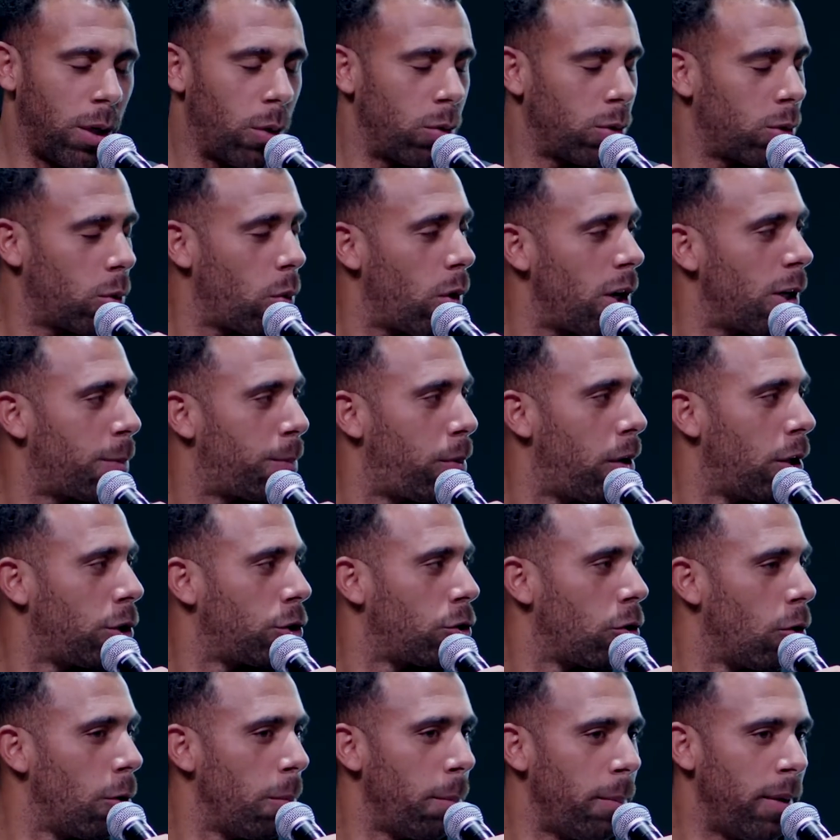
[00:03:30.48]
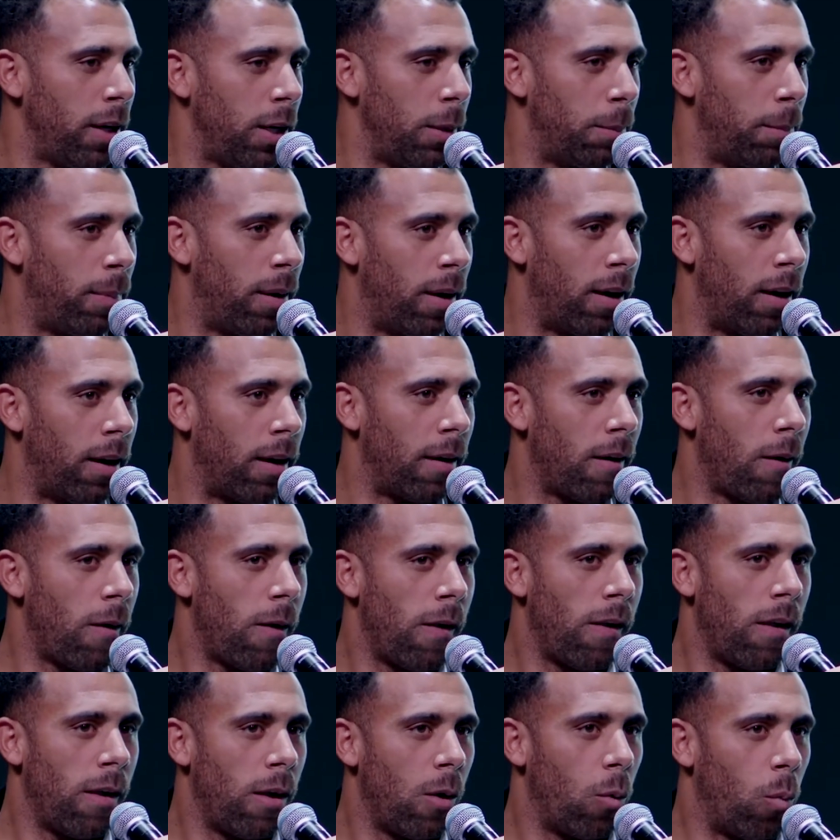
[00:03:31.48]
was always pressure on me. But
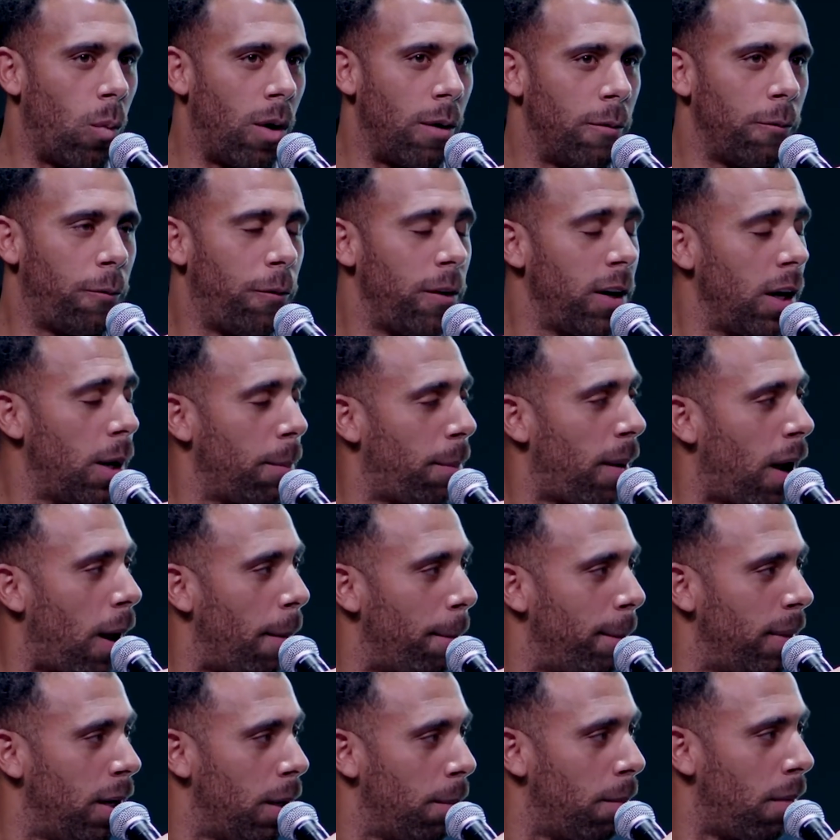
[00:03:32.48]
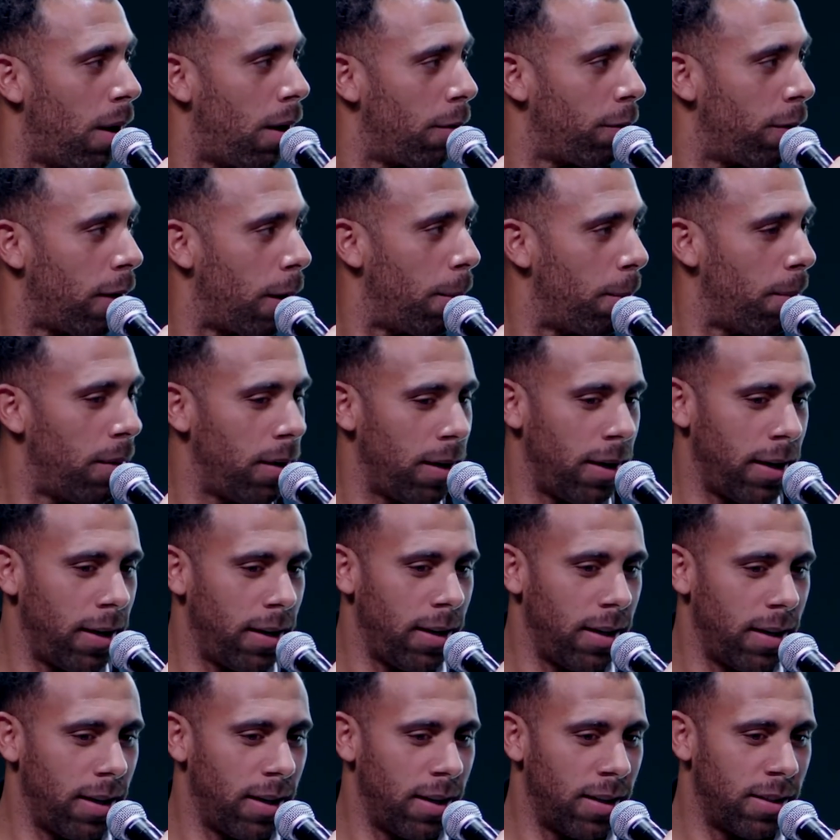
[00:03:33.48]
one thing about me and my
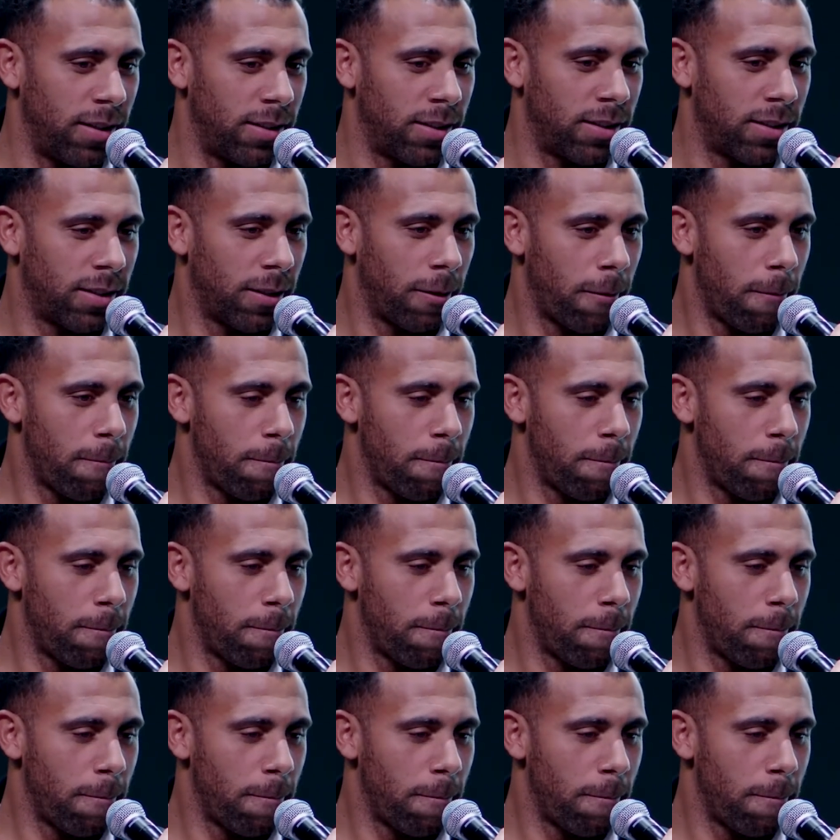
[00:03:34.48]
family is